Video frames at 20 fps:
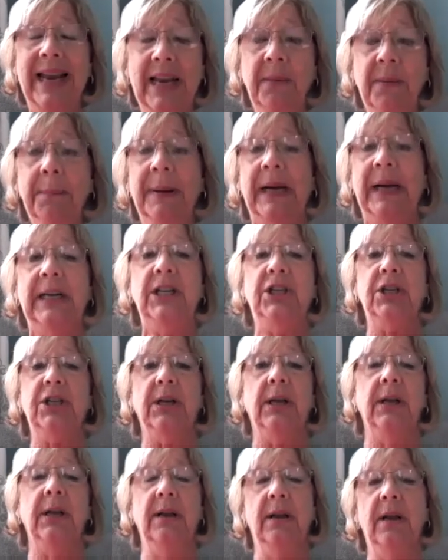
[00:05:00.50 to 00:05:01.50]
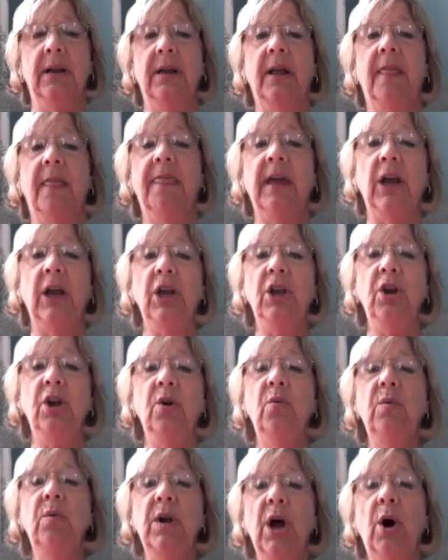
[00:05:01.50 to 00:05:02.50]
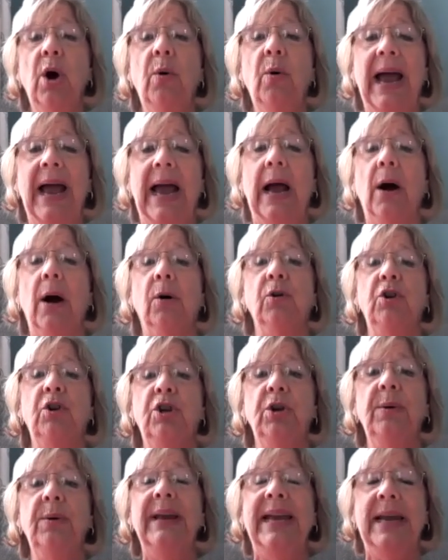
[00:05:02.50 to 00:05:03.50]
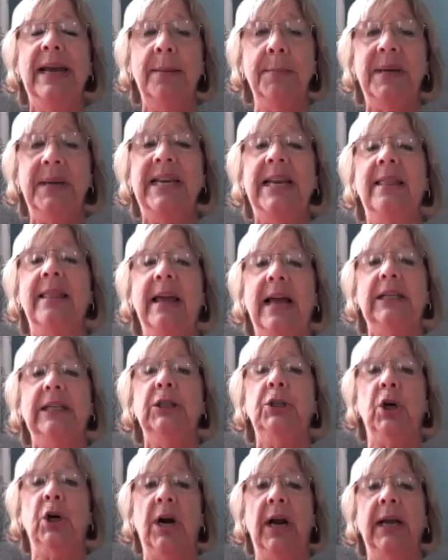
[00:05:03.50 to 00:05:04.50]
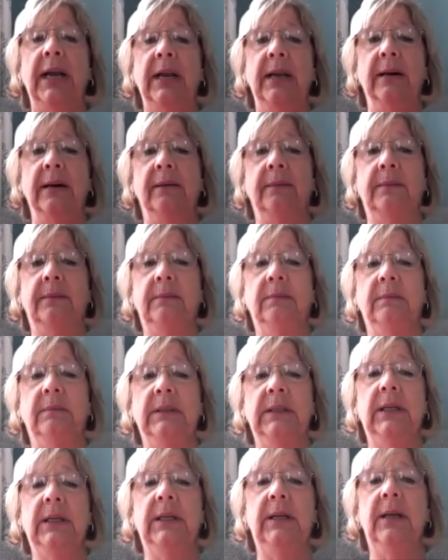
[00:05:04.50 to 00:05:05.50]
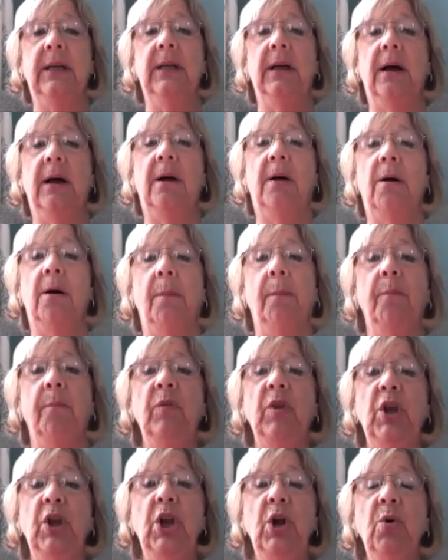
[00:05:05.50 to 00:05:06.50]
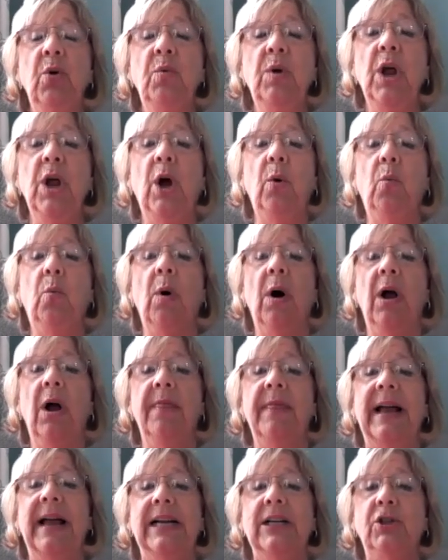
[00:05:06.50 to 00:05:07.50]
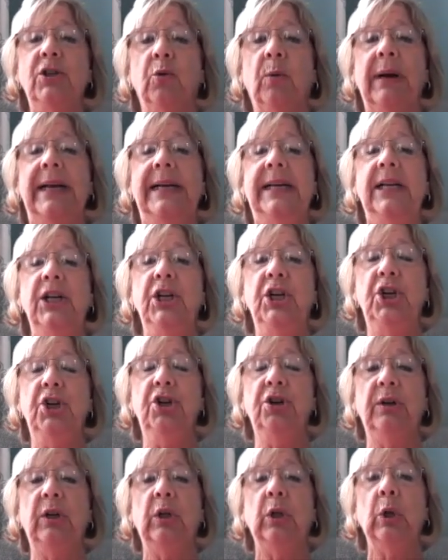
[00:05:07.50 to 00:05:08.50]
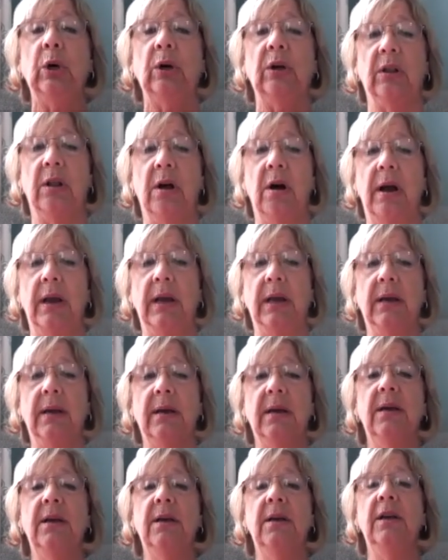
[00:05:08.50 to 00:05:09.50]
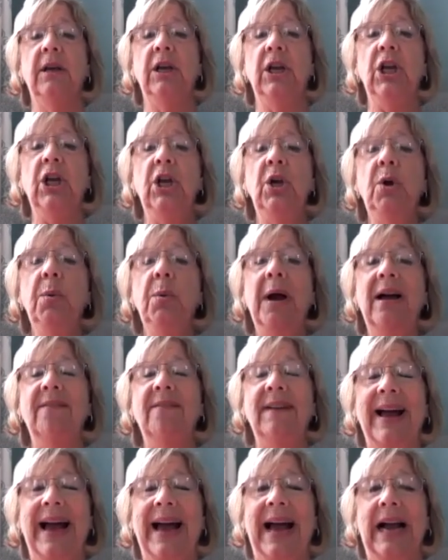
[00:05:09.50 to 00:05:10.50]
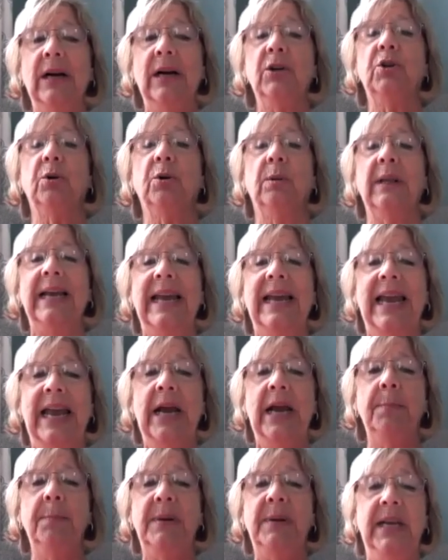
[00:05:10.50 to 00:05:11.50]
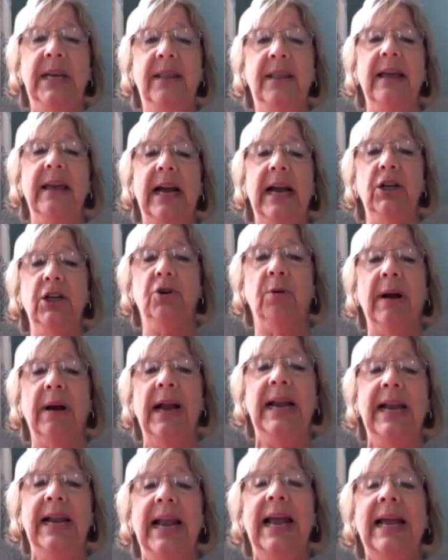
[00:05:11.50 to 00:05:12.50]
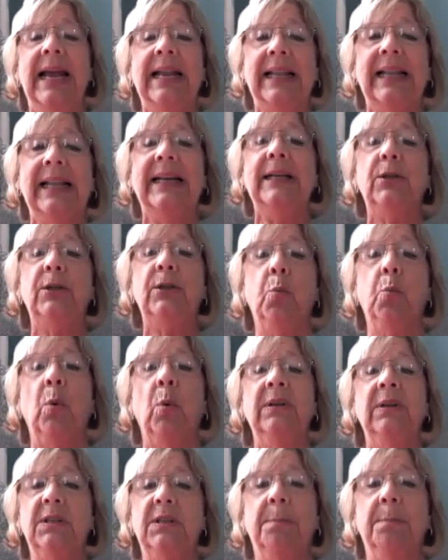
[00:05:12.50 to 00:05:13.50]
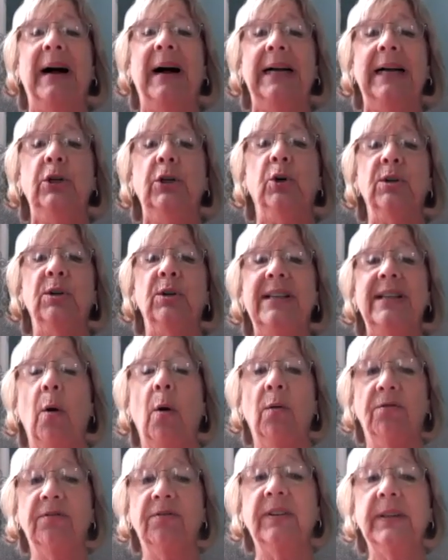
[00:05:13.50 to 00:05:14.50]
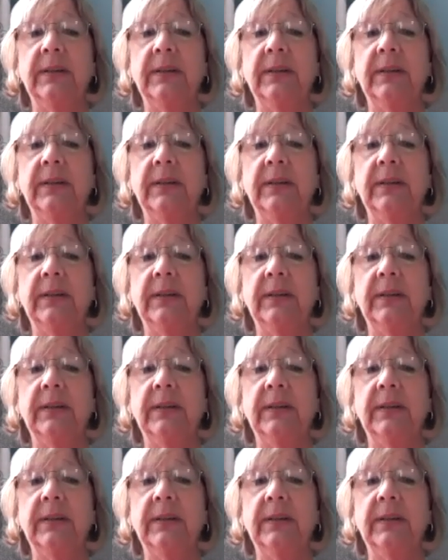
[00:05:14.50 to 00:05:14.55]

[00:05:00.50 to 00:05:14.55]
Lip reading: inpatient, that you know how to empty that drain. You know what that drainage should look like. You have actually emptied that drain at least once by yourself.